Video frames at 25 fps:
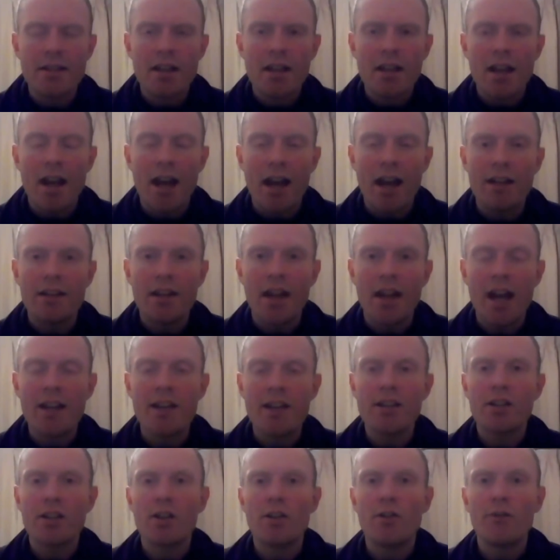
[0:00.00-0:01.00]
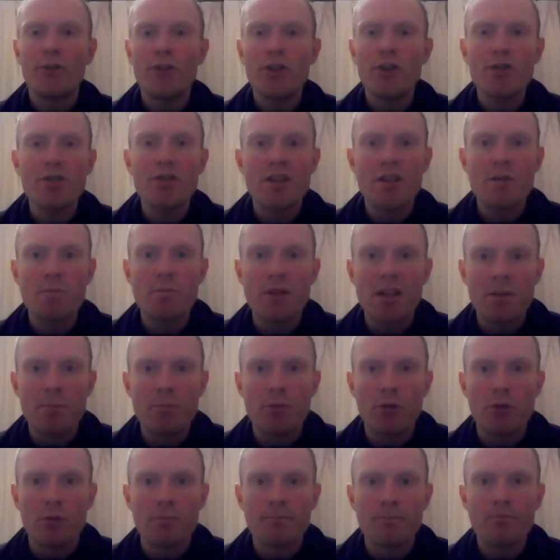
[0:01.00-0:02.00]
And it confuses
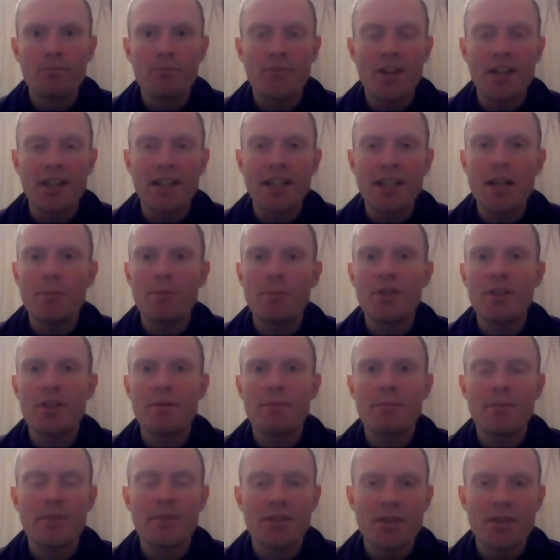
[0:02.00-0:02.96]
people. They keep things